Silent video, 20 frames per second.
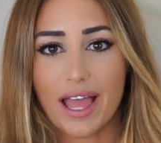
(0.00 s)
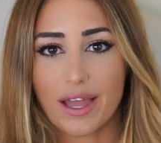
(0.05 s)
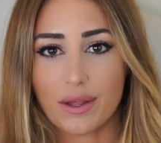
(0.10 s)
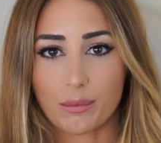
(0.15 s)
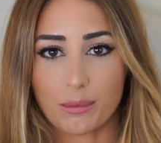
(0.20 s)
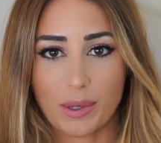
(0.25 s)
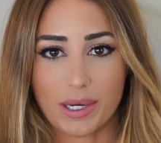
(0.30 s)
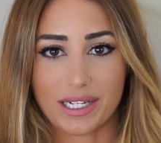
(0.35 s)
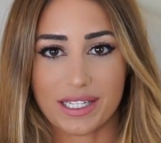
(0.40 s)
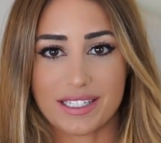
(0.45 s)

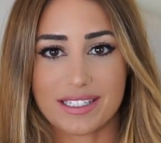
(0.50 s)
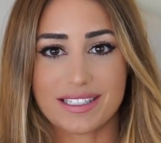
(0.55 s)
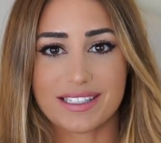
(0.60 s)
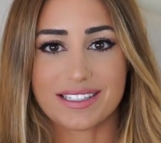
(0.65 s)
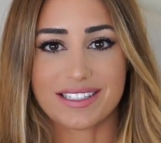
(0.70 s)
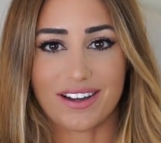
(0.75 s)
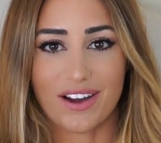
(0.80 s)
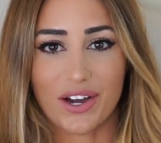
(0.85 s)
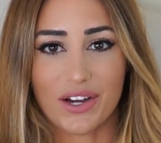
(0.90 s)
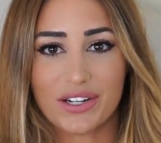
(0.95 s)
and when
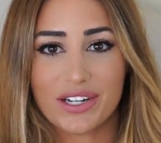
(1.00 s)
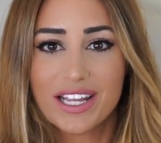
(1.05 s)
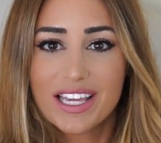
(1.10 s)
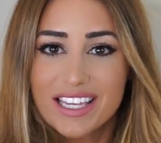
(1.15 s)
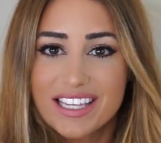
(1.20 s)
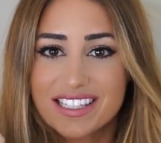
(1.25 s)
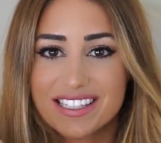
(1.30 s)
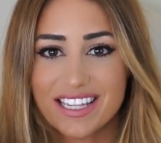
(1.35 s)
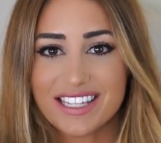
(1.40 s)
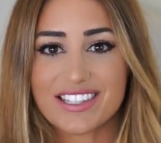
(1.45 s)
he's done,
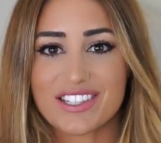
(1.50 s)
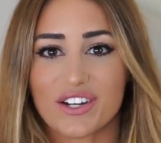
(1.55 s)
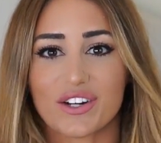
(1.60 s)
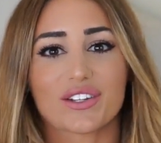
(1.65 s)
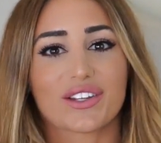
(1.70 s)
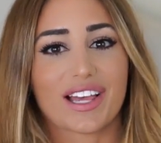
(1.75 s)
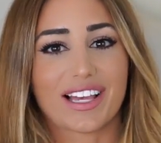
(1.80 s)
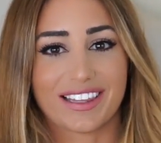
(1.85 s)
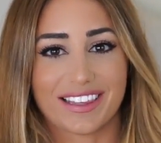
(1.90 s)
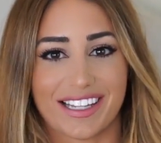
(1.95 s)
he sits there
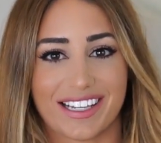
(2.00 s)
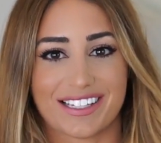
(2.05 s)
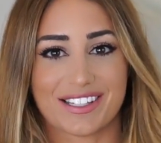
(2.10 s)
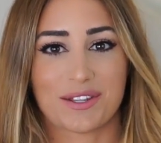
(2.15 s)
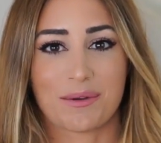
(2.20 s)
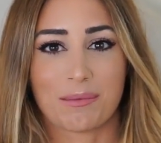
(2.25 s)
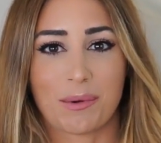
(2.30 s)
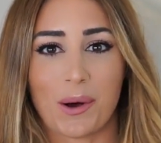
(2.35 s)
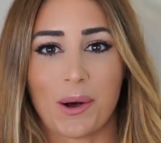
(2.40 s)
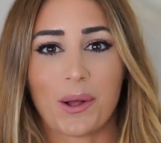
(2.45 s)
and like
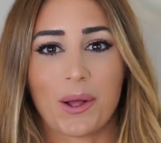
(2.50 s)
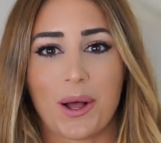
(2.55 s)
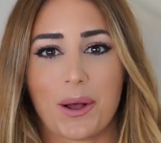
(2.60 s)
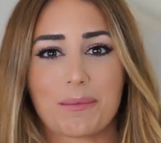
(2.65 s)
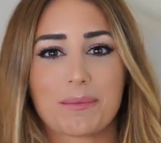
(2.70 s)
licks the bowl.